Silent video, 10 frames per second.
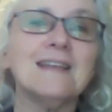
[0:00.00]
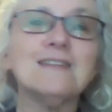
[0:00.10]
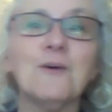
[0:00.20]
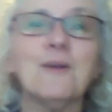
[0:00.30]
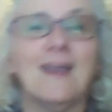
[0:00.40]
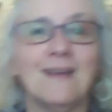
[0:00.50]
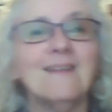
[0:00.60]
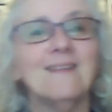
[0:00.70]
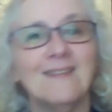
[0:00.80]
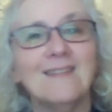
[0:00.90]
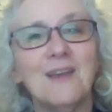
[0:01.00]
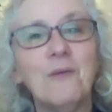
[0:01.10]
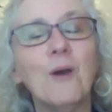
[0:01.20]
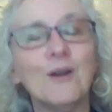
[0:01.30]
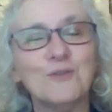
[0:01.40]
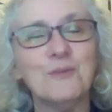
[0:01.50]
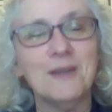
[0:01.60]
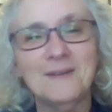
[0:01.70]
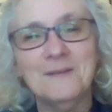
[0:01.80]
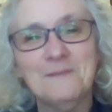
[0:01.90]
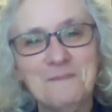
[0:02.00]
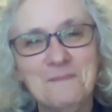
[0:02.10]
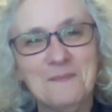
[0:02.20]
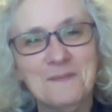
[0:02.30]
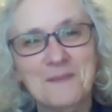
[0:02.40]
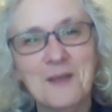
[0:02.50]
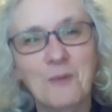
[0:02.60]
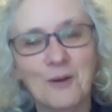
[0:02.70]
that's okay. It worked for me. It worked.